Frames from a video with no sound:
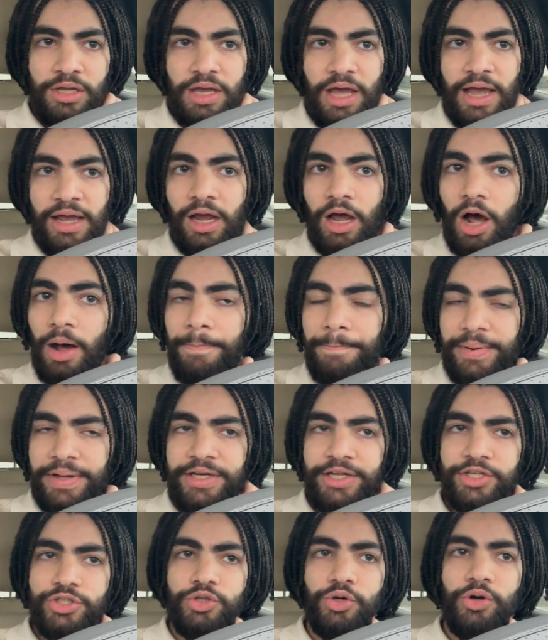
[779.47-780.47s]
and
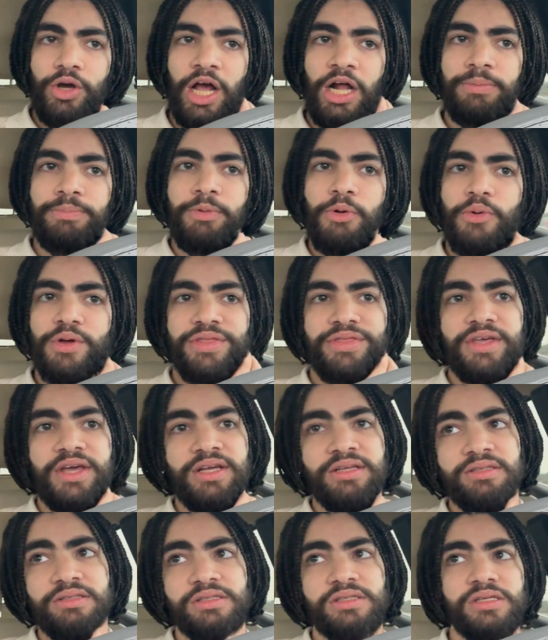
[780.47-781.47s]
company to help me with
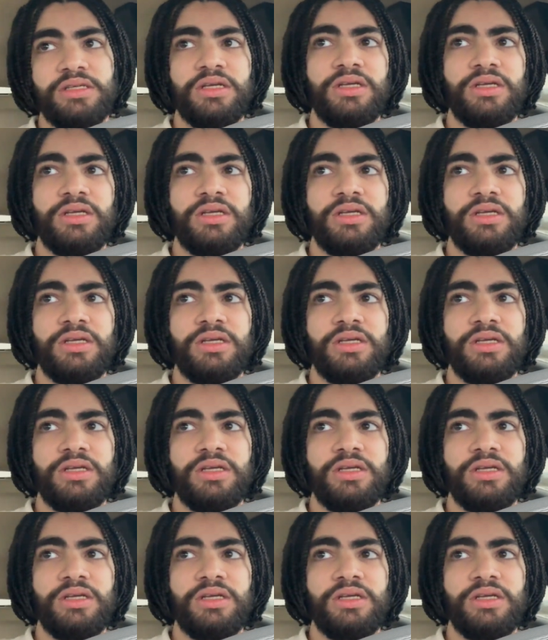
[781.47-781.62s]
this,